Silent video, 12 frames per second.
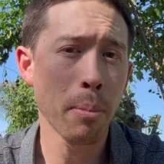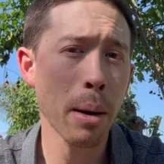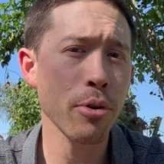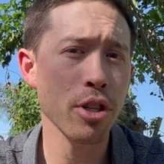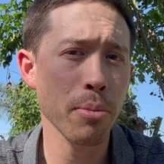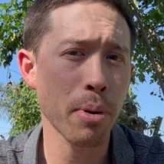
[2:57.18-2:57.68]

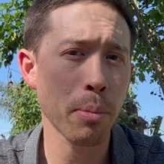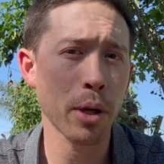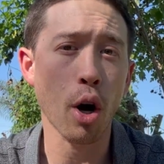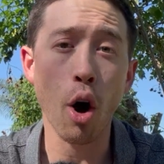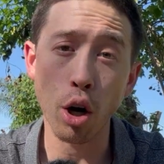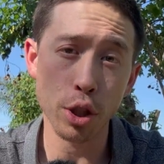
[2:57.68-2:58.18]
members of the public
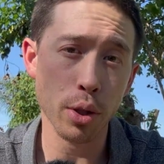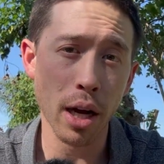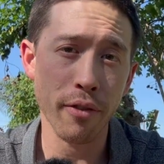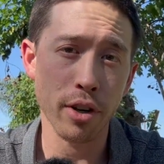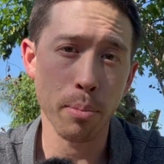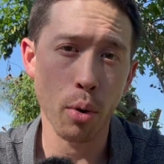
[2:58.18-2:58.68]
also have
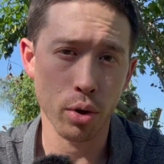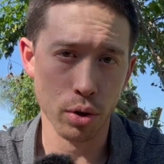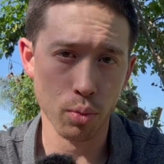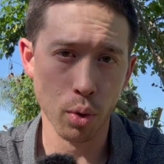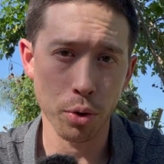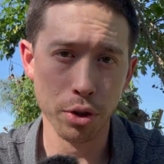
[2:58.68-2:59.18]
an important
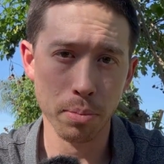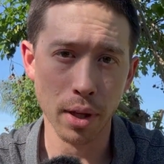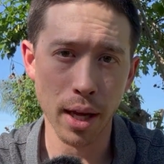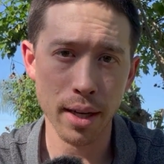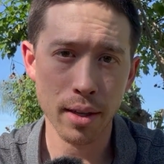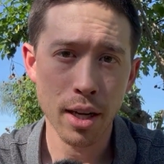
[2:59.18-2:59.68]
role to
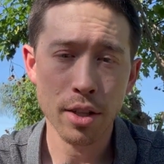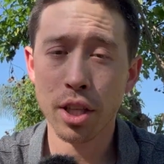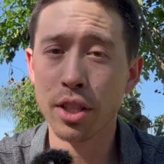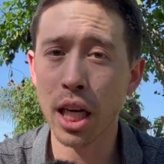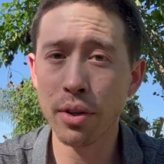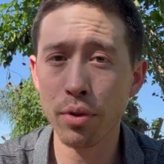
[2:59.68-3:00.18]
play.
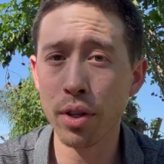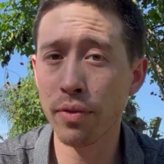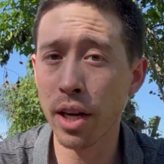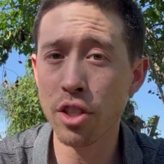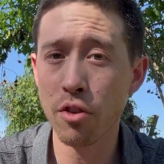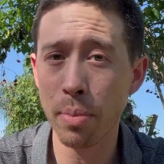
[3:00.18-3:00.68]
Successful
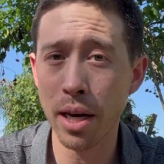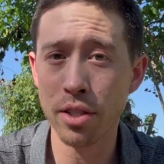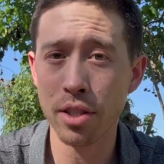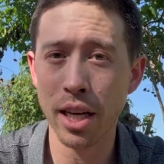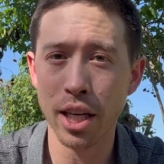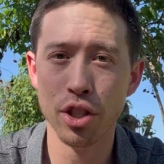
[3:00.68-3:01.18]
invasive pest
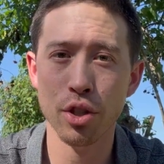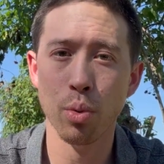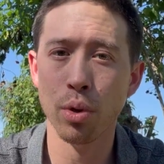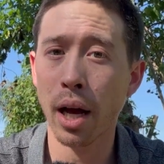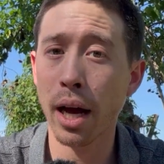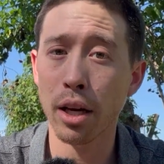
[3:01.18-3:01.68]
detections
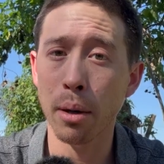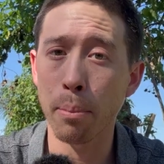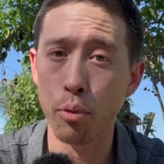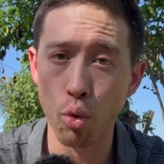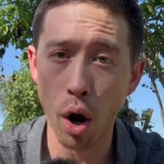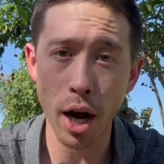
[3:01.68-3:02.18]
rely
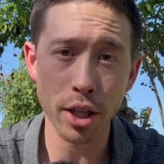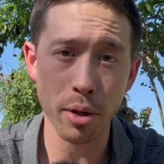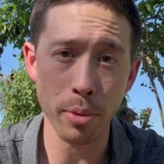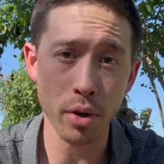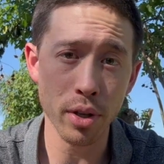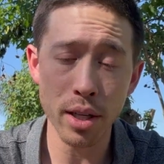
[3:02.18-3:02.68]
broad
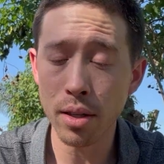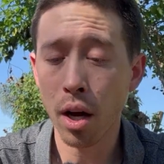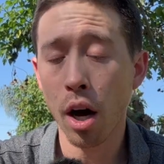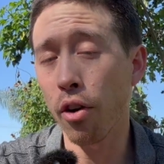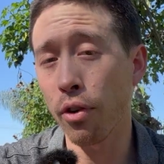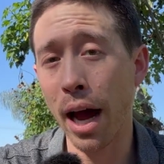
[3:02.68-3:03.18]
community
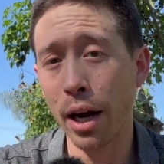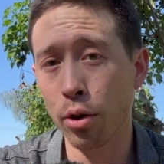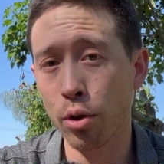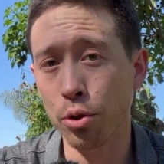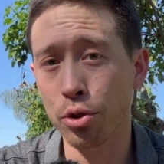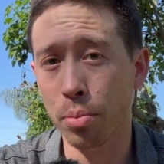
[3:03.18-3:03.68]
of
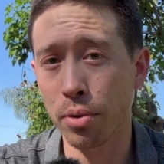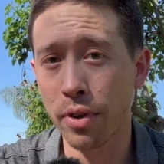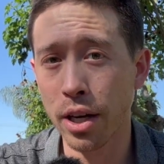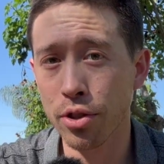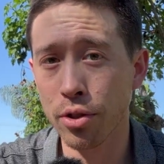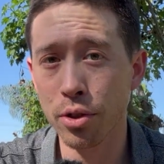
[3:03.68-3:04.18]
agricultural
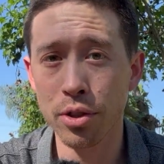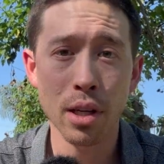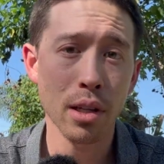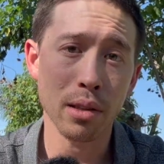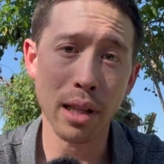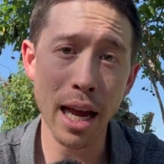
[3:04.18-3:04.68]
professionals,
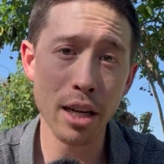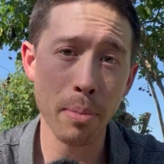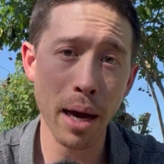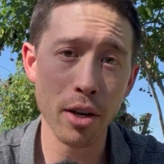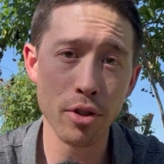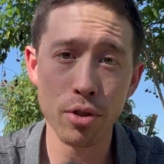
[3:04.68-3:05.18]
land
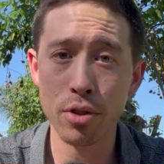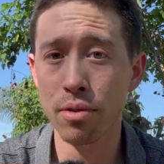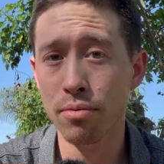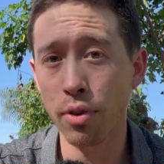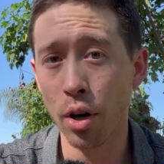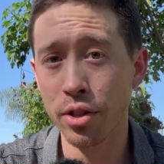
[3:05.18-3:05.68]
managers,
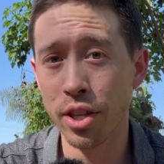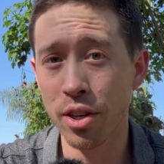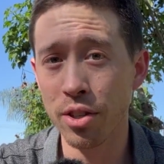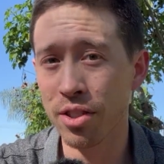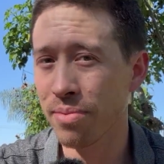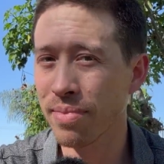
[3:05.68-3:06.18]

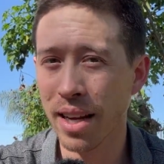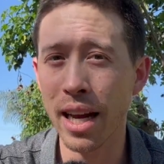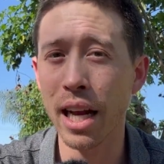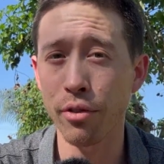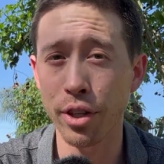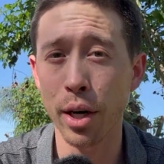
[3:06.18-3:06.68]
volunteers, and
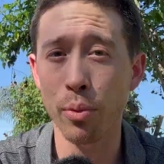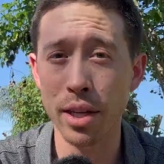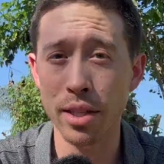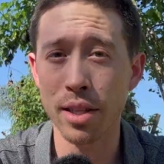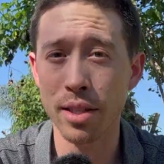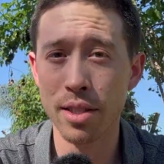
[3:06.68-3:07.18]
everyday
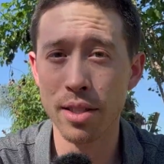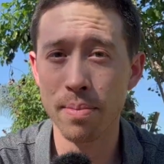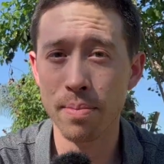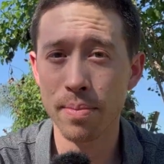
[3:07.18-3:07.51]
residents.